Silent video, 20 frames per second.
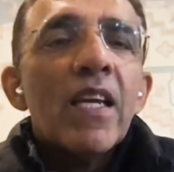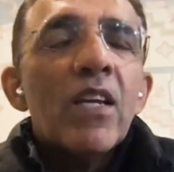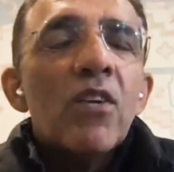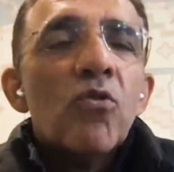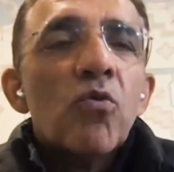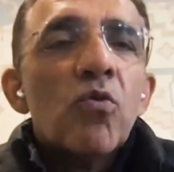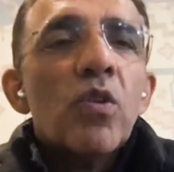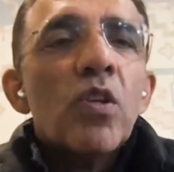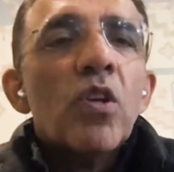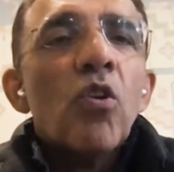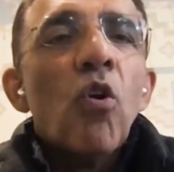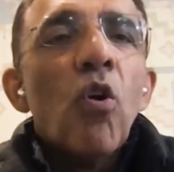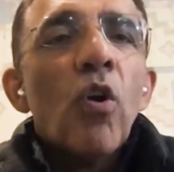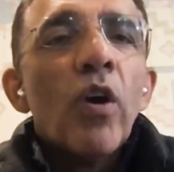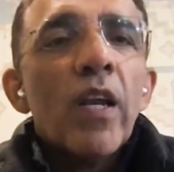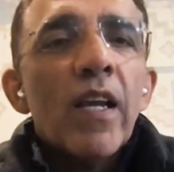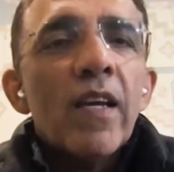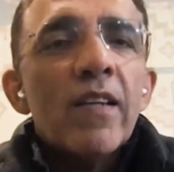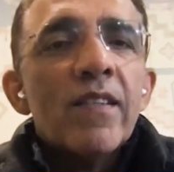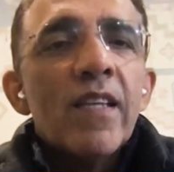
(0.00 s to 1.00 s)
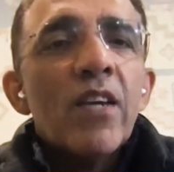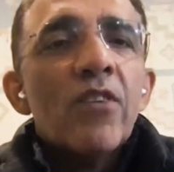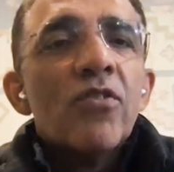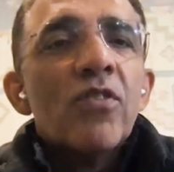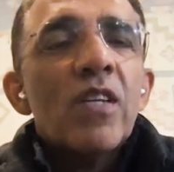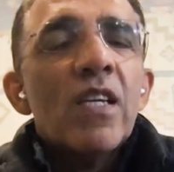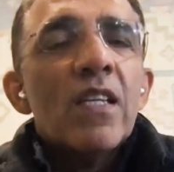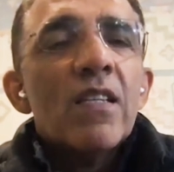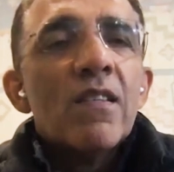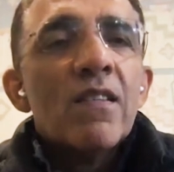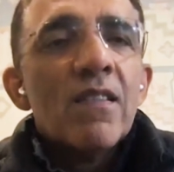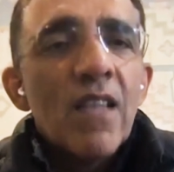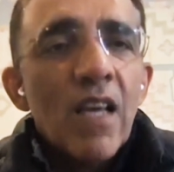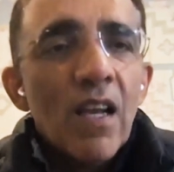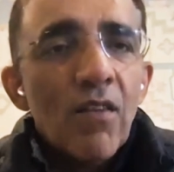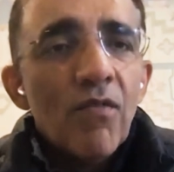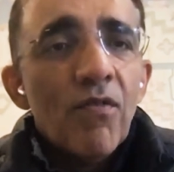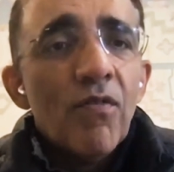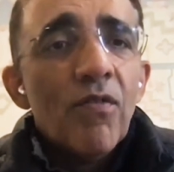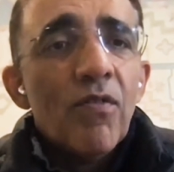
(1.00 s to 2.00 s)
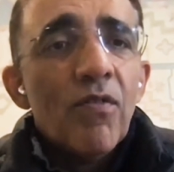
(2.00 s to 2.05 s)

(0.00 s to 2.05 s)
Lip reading: into the organization itself.